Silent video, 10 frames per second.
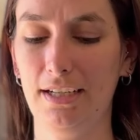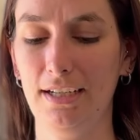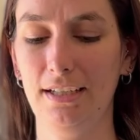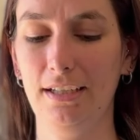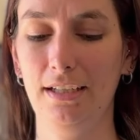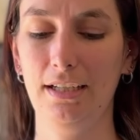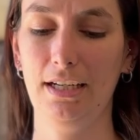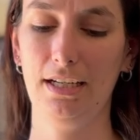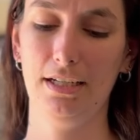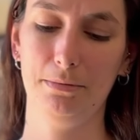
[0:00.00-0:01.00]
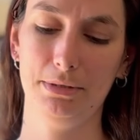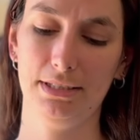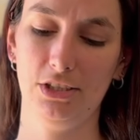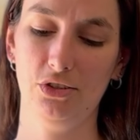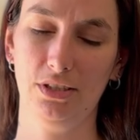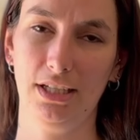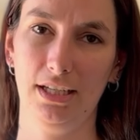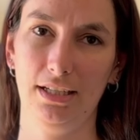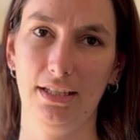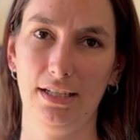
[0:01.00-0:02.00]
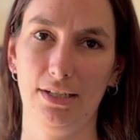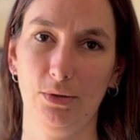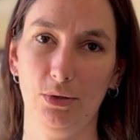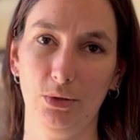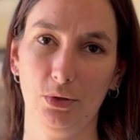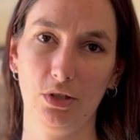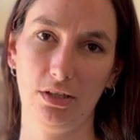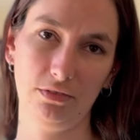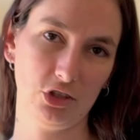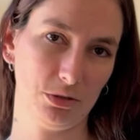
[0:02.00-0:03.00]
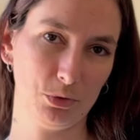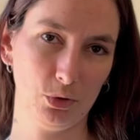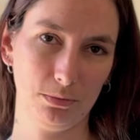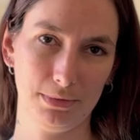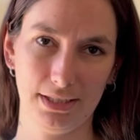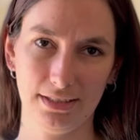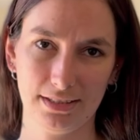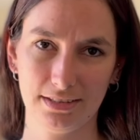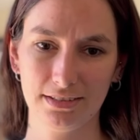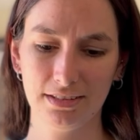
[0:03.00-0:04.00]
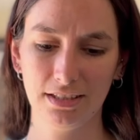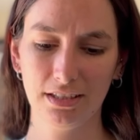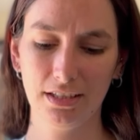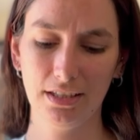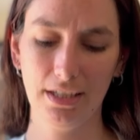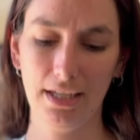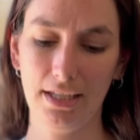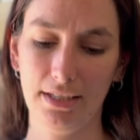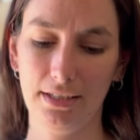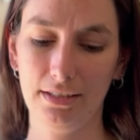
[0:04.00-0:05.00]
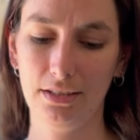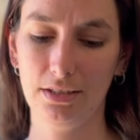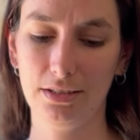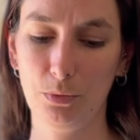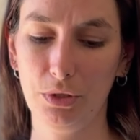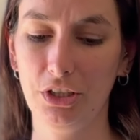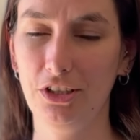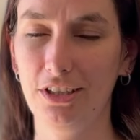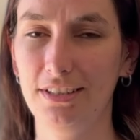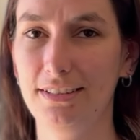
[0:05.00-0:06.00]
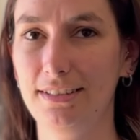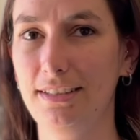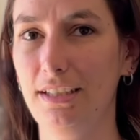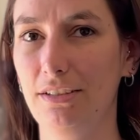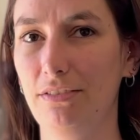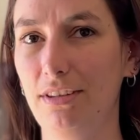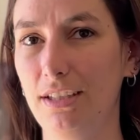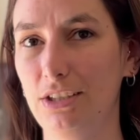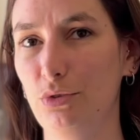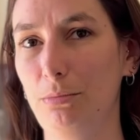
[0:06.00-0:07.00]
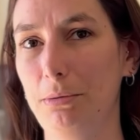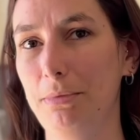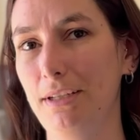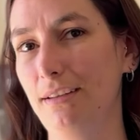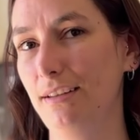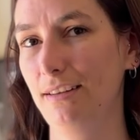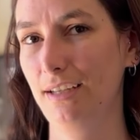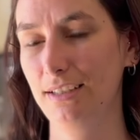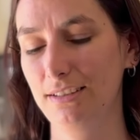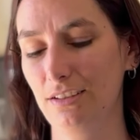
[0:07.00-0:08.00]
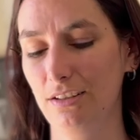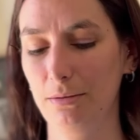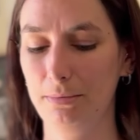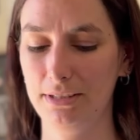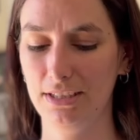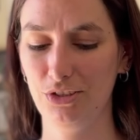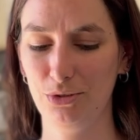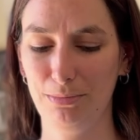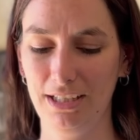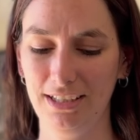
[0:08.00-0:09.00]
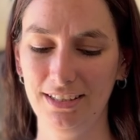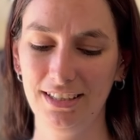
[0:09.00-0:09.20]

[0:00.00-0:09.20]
and I, pistachio cake at our local coffee shop called MANAKA. And we're curious to see if this will be better than that on the pistachio plate.